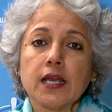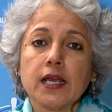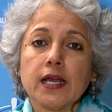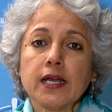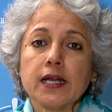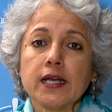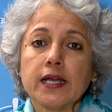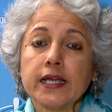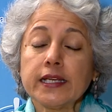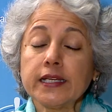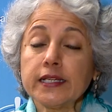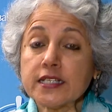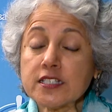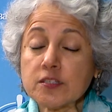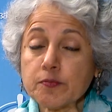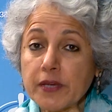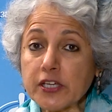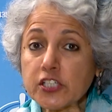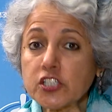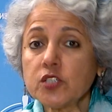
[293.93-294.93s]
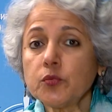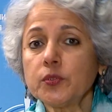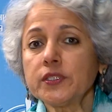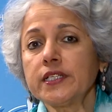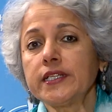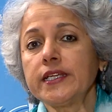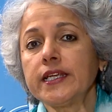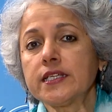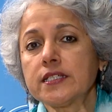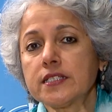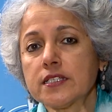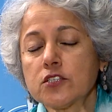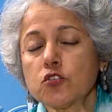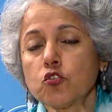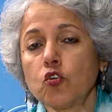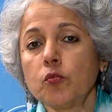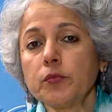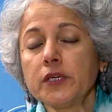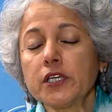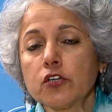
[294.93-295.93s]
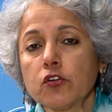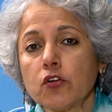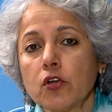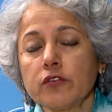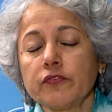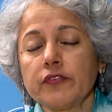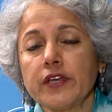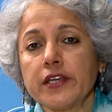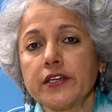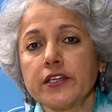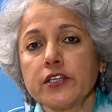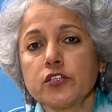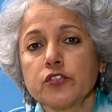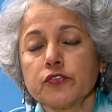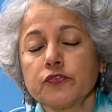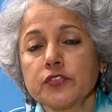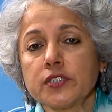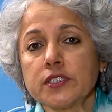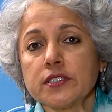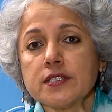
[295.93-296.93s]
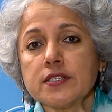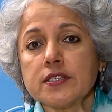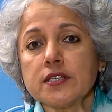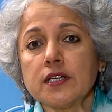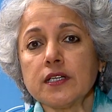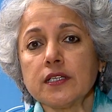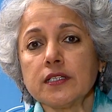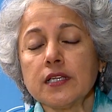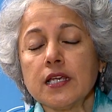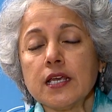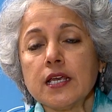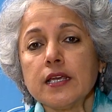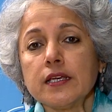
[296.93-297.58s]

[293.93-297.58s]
uh, and especially with the latest Omicron variant of concern,